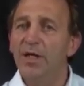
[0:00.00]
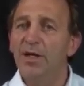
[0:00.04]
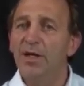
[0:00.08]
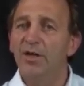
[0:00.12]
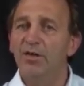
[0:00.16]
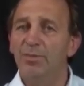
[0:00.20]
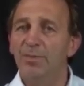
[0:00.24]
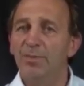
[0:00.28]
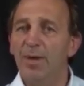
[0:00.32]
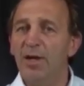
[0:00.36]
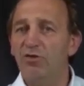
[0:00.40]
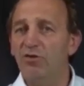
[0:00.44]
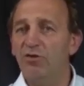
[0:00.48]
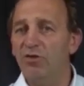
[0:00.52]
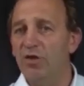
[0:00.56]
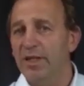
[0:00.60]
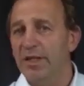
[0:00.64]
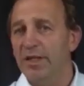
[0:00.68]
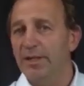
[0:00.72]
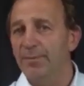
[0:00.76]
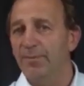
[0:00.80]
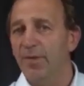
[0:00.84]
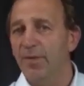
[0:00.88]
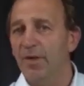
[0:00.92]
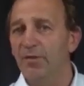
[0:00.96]

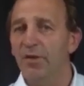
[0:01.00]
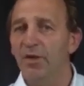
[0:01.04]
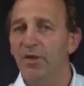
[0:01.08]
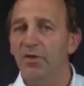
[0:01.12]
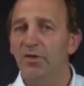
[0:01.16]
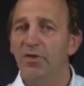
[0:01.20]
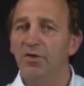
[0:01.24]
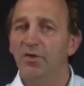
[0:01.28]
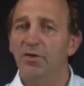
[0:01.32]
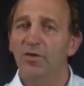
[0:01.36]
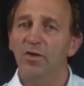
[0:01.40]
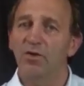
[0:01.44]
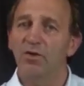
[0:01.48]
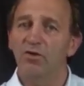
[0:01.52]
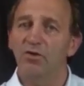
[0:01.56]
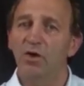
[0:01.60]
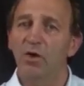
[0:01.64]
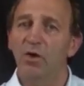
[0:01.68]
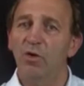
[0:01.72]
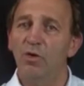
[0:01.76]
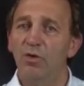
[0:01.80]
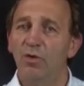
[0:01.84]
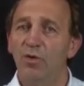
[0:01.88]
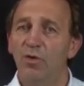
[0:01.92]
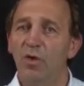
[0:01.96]
especially if this is in the
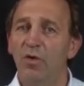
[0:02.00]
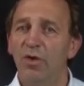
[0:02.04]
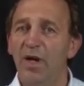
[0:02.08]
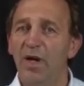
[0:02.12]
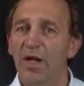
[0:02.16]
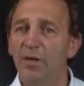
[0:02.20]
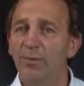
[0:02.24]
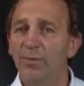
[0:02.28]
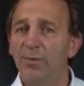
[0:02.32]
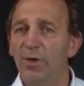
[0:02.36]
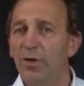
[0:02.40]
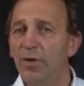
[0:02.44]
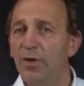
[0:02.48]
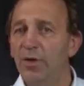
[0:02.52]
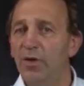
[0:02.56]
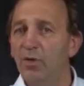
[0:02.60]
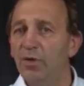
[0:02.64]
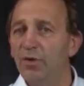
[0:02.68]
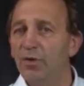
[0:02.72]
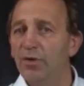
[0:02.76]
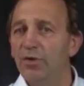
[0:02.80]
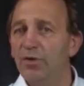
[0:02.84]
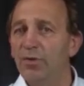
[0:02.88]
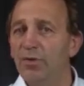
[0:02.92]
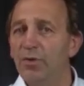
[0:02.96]
shoulder or elbow, in
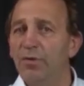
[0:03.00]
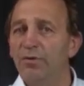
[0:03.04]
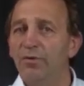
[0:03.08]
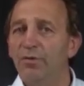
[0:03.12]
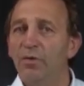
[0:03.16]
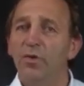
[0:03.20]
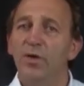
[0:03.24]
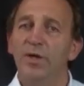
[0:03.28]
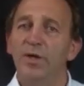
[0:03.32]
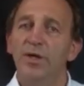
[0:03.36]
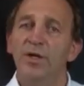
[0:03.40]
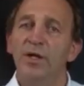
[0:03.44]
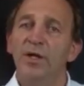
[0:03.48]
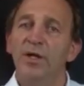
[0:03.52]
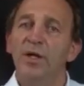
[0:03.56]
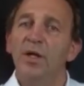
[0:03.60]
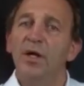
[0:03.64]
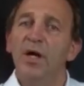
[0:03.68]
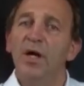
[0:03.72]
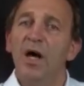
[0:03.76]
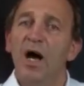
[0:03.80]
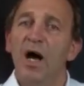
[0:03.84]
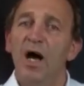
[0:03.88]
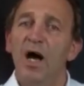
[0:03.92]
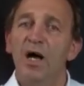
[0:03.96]
order to avoid
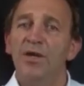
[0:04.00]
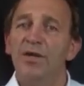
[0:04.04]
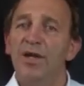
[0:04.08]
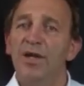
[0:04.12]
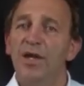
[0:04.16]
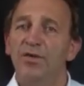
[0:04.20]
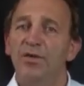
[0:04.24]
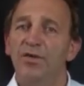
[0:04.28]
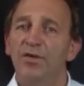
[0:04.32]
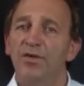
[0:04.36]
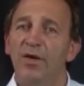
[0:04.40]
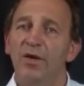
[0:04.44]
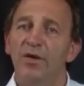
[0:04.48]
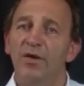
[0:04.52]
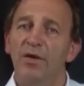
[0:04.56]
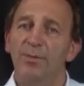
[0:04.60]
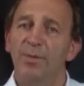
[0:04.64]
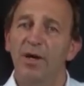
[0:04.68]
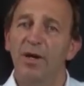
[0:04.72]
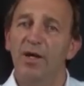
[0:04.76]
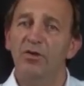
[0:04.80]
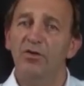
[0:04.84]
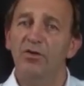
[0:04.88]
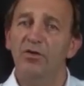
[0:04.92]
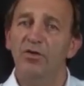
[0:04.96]
unnecessary
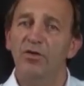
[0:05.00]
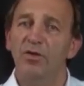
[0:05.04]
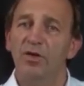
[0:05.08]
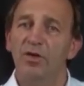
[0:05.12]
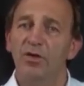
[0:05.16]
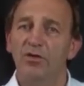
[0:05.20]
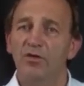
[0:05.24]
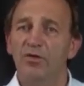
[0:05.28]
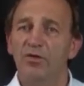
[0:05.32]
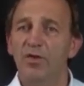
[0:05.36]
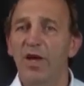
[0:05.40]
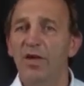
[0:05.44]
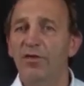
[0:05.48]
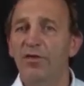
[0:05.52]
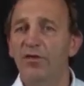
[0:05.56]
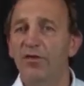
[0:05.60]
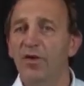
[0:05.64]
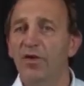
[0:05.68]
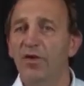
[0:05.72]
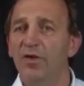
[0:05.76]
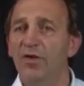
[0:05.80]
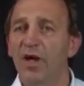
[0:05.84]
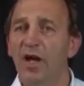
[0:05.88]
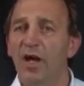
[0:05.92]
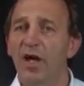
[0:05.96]
patient distress
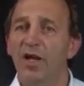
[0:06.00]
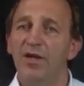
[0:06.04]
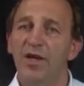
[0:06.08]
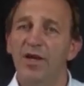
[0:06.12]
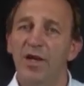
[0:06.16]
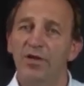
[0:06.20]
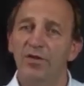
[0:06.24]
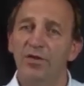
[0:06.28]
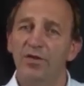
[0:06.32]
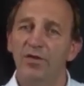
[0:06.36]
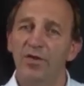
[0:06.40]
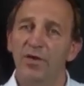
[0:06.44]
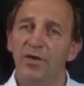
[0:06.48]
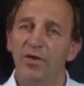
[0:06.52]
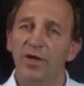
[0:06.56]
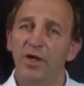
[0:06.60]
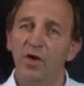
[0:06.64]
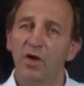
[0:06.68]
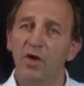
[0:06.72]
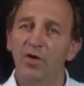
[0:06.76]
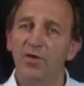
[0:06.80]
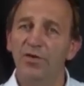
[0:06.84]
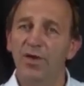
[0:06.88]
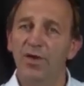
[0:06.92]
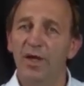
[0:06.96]
and unnecessary
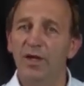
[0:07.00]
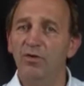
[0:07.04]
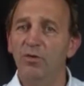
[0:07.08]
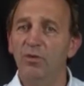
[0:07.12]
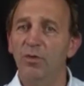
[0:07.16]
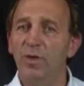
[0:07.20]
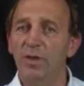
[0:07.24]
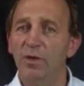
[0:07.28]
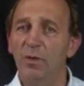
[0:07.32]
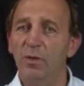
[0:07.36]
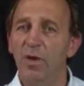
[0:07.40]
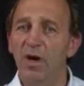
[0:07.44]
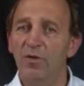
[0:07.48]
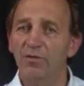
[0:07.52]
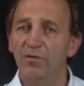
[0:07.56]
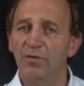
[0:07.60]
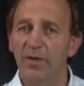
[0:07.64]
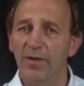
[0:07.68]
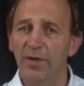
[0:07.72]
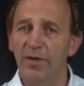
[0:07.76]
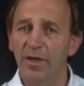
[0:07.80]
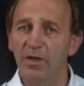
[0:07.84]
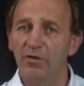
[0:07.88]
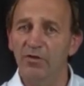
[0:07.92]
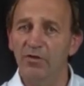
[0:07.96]
contact with you
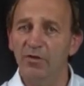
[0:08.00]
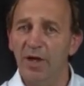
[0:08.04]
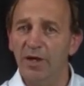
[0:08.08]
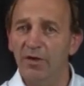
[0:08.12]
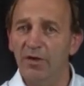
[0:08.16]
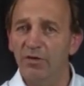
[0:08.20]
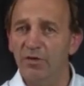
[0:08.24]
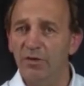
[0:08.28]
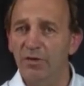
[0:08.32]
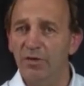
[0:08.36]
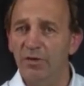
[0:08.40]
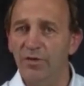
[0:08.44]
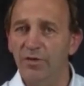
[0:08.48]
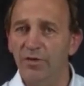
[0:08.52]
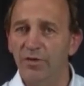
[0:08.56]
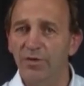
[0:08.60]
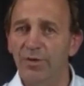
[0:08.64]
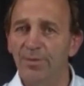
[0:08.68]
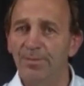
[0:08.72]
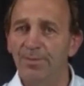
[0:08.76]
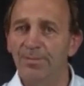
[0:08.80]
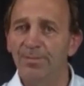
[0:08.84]
after the injections.